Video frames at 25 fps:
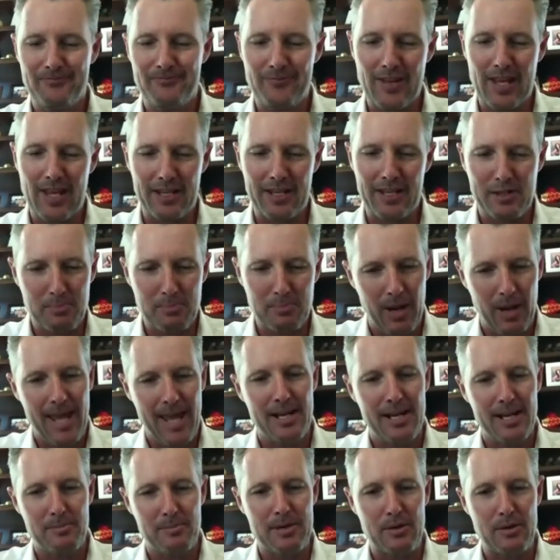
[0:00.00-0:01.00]

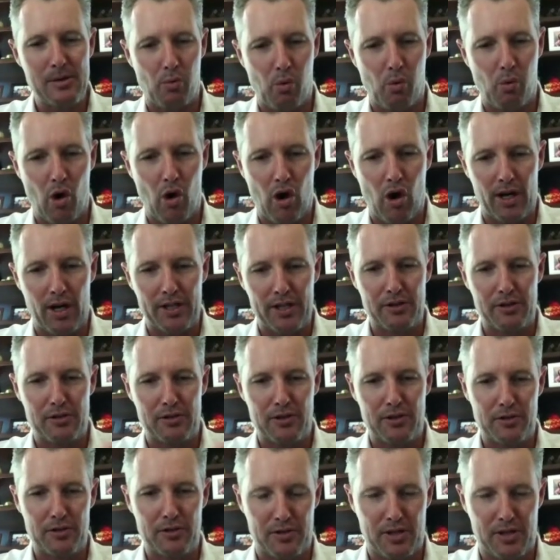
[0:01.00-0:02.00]
Explain to me why you
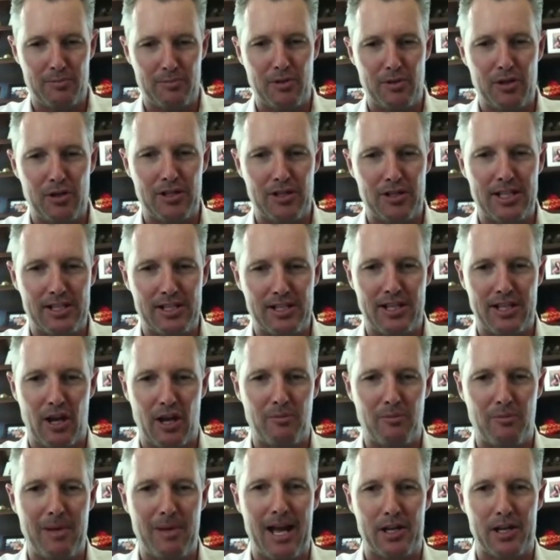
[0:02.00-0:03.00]
use community
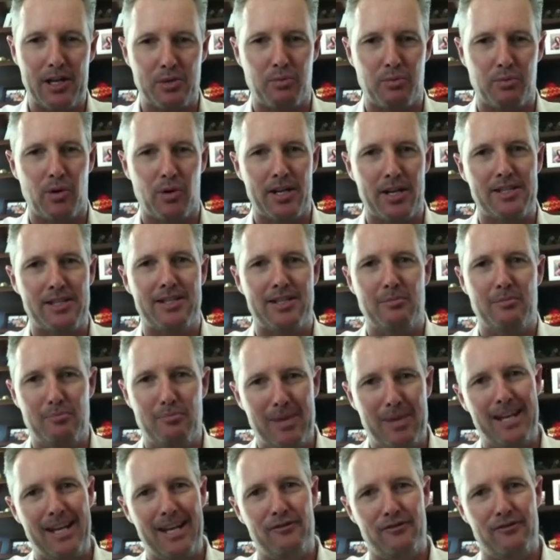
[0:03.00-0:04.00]
so much. What is the
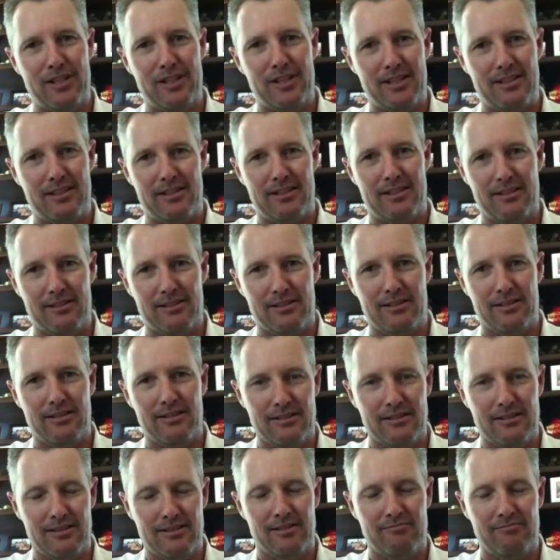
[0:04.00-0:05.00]
benefit to
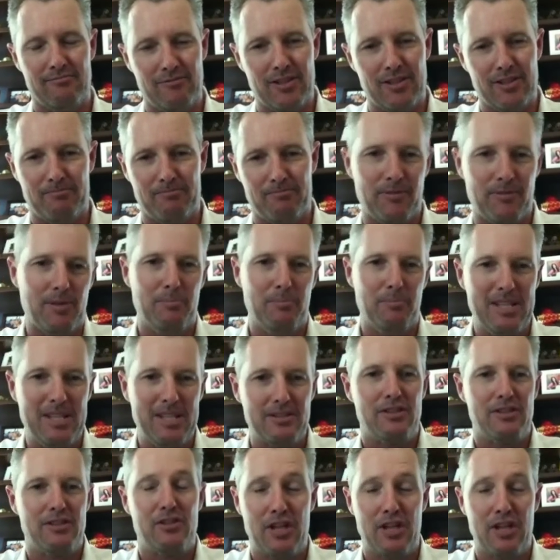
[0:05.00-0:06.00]
the
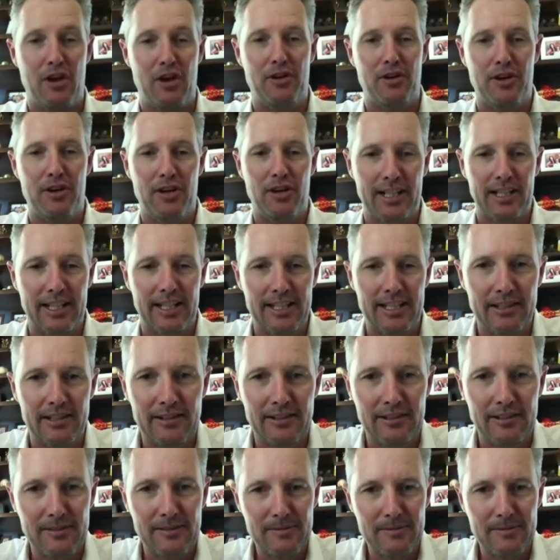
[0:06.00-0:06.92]
business owner, I guess?